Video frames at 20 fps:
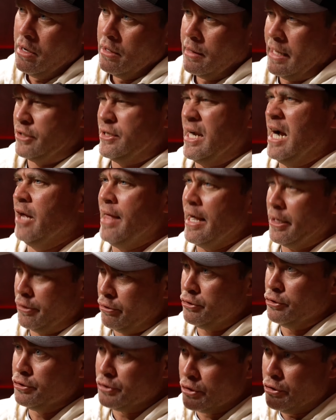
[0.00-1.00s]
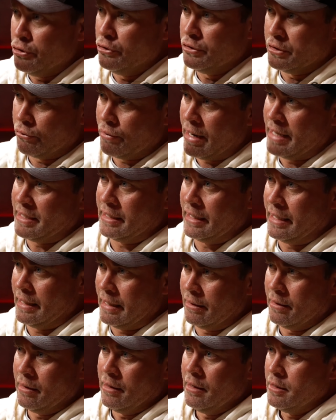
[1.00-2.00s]
like child actors used to use it, right, to
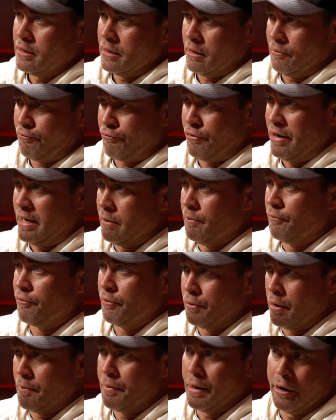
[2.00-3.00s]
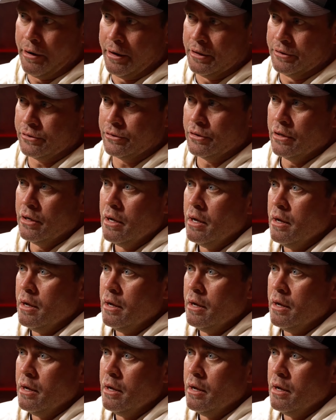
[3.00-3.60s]
get freedom from their parents.